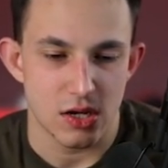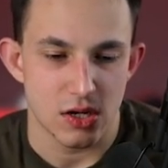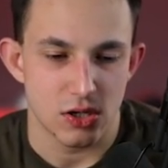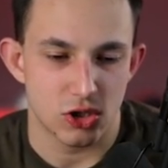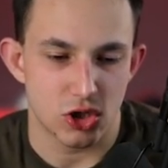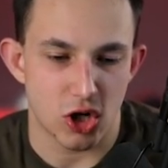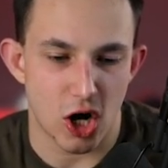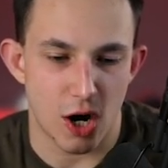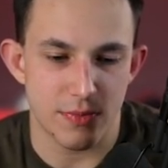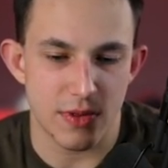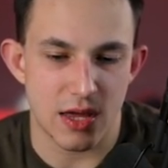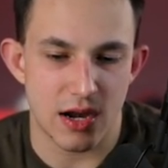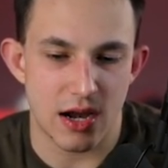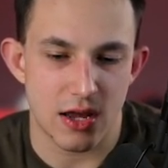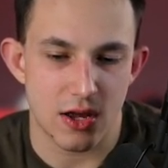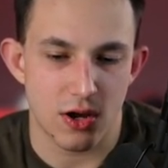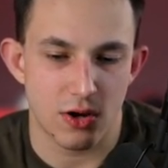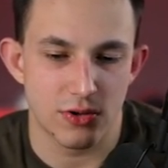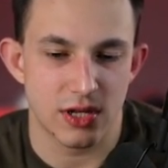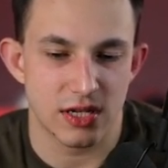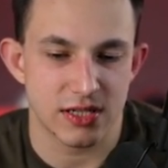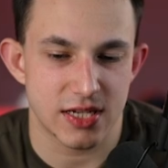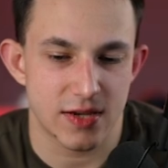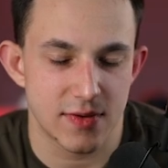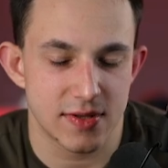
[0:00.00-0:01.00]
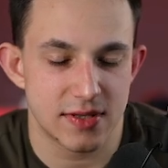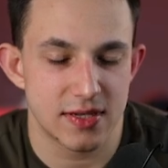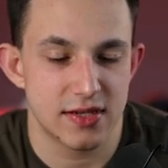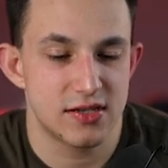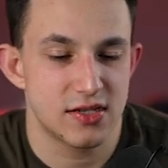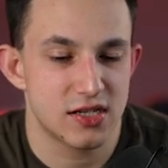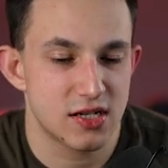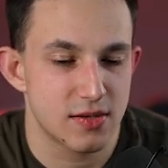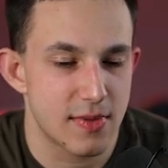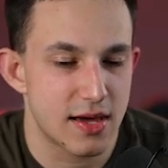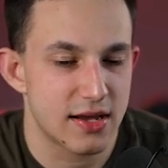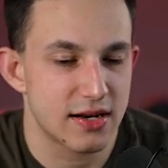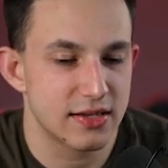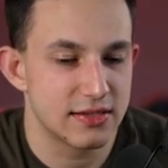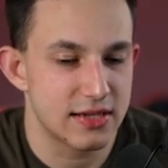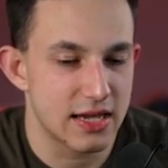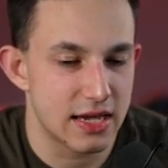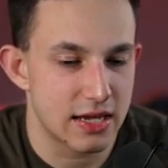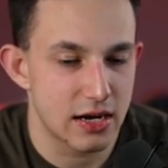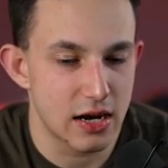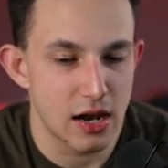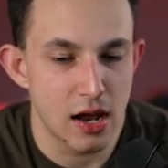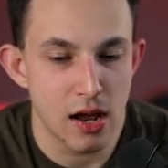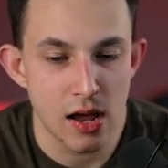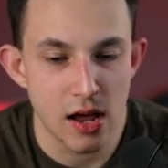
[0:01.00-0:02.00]
Charm.io does have a decent amount of
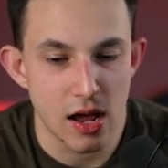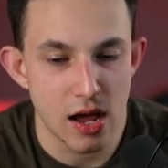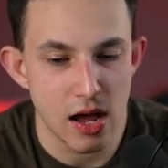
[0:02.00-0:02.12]
data.